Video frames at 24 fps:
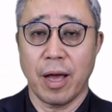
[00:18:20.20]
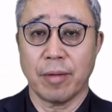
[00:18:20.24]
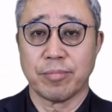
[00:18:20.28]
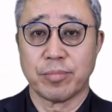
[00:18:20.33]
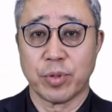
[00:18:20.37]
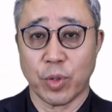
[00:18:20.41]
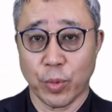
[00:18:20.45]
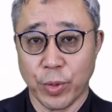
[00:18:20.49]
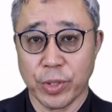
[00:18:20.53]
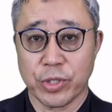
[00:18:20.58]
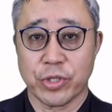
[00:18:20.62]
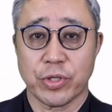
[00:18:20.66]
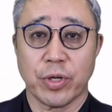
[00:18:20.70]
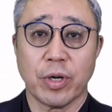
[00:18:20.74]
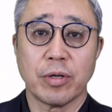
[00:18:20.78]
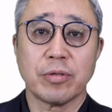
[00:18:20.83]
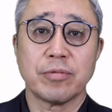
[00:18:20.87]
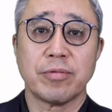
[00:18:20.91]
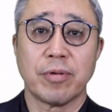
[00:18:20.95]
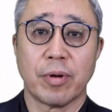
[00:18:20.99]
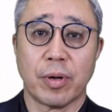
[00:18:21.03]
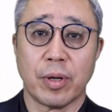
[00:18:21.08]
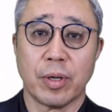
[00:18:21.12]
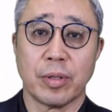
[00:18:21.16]
professional
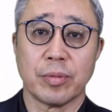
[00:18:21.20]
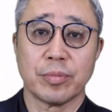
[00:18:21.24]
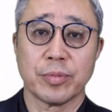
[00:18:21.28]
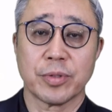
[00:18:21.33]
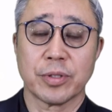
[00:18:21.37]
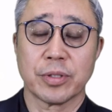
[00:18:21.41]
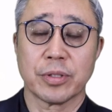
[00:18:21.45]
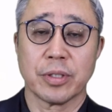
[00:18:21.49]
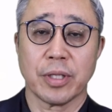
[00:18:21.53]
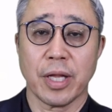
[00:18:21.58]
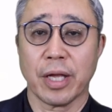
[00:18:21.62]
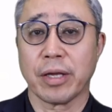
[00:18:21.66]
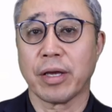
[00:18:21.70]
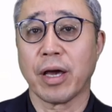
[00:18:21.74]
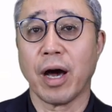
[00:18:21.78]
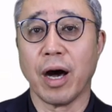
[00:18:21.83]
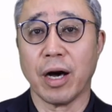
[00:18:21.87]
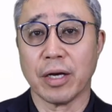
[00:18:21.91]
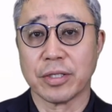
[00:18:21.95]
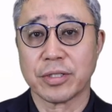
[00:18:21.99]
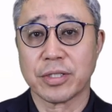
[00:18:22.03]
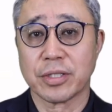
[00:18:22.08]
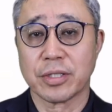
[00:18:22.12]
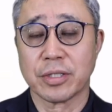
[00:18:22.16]
firms like
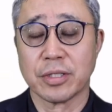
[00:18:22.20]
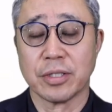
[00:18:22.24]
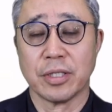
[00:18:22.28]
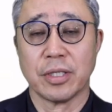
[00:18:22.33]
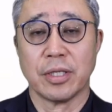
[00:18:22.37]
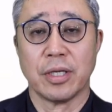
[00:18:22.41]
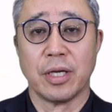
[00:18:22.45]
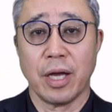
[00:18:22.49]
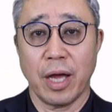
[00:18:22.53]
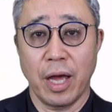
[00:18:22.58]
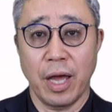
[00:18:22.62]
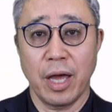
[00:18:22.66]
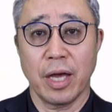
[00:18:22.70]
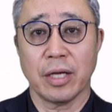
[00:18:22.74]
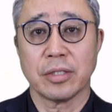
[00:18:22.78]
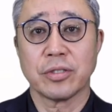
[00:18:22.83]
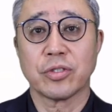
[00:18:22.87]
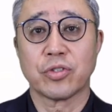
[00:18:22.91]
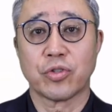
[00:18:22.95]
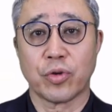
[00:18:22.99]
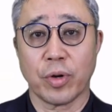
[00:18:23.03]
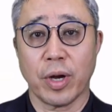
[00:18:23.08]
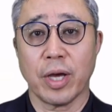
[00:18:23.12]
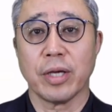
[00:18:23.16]
us
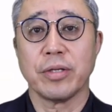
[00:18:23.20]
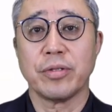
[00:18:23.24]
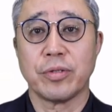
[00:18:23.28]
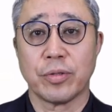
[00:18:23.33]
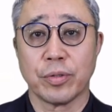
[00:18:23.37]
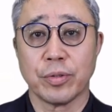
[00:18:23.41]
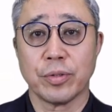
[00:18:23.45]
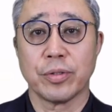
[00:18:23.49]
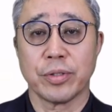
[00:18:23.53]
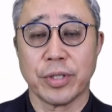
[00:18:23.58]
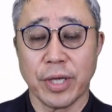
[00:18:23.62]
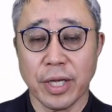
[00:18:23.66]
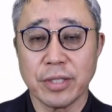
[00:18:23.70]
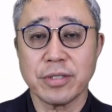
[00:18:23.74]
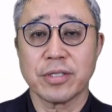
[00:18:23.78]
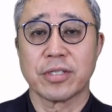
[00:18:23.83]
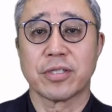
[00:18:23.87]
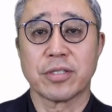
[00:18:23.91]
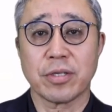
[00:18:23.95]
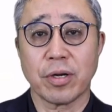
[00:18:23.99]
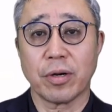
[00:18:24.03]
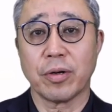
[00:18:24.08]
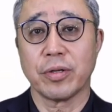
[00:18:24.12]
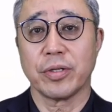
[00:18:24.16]
and try to get
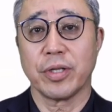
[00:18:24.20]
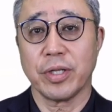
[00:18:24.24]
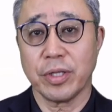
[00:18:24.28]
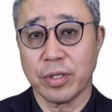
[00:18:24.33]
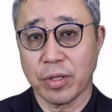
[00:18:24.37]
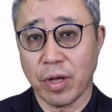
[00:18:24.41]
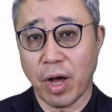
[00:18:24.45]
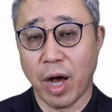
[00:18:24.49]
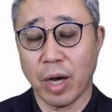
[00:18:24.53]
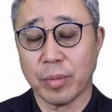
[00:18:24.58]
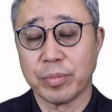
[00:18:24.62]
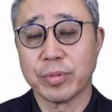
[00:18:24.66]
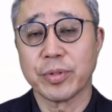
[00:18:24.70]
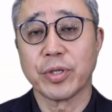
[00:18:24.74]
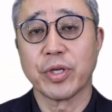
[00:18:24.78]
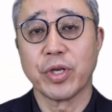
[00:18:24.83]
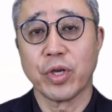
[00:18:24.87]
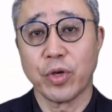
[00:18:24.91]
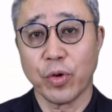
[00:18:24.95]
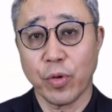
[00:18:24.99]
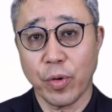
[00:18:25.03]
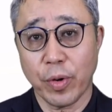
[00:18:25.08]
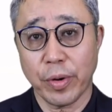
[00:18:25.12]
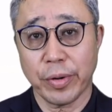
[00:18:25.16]
started of
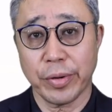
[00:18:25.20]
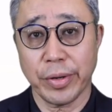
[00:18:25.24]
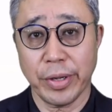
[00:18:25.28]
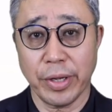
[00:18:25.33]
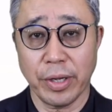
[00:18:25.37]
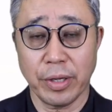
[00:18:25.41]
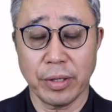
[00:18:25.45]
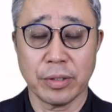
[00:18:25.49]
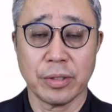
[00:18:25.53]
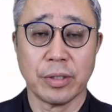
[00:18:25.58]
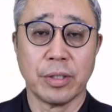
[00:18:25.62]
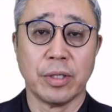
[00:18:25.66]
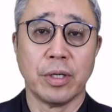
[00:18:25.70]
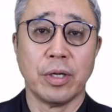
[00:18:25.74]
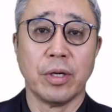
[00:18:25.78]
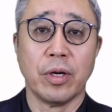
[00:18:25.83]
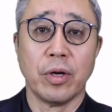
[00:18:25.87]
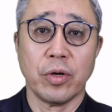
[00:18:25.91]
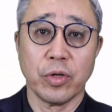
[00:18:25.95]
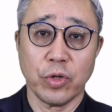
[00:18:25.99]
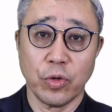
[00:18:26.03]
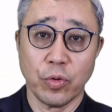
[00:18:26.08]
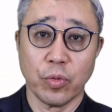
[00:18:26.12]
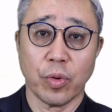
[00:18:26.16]
curing
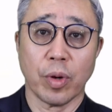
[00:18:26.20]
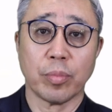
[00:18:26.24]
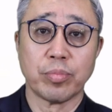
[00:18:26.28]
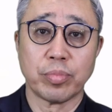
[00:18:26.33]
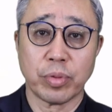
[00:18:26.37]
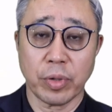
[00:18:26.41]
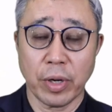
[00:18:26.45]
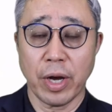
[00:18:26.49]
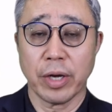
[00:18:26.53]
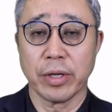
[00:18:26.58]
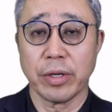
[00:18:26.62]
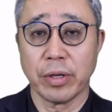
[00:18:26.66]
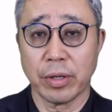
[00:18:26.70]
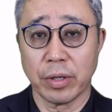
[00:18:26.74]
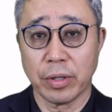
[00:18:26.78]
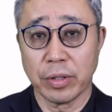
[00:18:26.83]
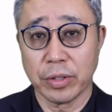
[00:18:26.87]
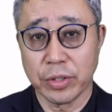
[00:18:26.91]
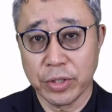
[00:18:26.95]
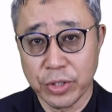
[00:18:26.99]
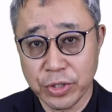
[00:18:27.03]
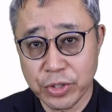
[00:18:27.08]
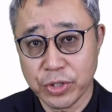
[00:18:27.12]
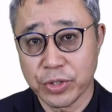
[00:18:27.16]
your prior
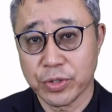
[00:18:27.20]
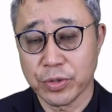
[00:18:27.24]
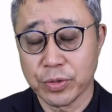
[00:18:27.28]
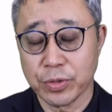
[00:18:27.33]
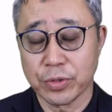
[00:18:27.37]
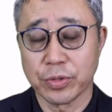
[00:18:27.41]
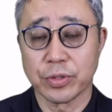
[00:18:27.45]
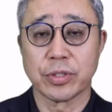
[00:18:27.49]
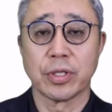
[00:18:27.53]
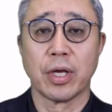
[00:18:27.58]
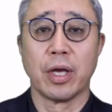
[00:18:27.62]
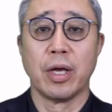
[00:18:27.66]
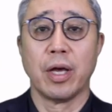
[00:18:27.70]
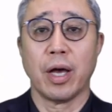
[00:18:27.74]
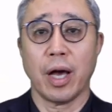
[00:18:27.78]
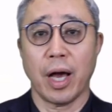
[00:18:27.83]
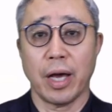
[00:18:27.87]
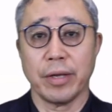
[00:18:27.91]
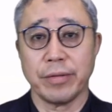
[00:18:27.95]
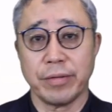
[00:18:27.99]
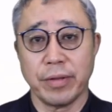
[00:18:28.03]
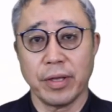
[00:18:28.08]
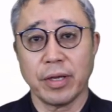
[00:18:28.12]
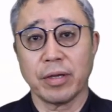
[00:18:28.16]
issues.
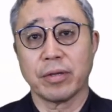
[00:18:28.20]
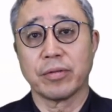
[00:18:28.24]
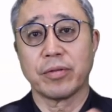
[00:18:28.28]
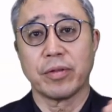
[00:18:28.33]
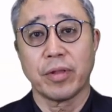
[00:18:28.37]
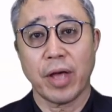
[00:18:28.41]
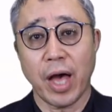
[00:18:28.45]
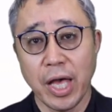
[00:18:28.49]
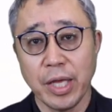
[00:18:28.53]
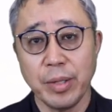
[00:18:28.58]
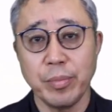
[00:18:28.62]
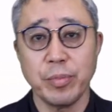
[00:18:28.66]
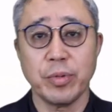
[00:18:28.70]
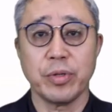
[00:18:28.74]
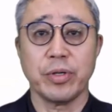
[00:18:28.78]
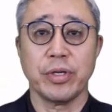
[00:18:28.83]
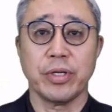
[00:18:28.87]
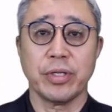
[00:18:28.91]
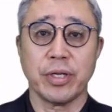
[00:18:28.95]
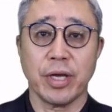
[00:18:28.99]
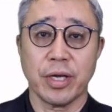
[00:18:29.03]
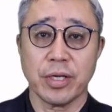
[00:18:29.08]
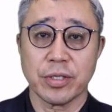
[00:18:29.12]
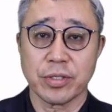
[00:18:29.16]
I think
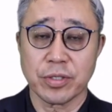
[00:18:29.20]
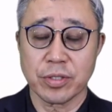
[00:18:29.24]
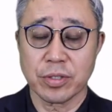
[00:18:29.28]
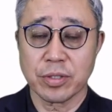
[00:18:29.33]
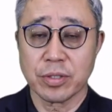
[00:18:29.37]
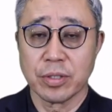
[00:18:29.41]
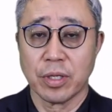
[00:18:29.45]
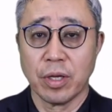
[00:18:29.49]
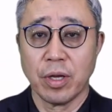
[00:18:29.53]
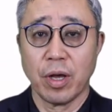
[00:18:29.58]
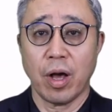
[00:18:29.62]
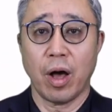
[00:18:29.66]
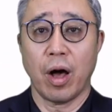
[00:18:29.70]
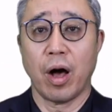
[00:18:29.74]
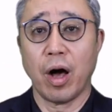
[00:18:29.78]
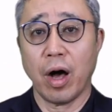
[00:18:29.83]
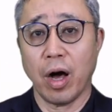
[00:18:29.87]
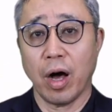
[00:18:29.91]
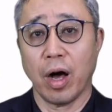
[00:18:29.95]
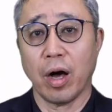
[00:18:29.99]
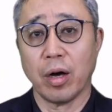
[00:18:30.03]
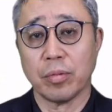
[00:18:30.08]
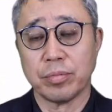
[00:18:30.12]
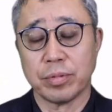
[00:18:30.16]
timeliness
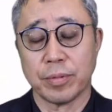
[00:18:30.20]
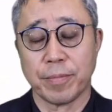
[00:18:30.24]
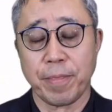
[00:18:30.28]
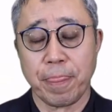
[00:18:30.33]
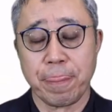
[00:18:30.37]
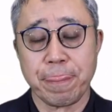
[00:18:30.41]
of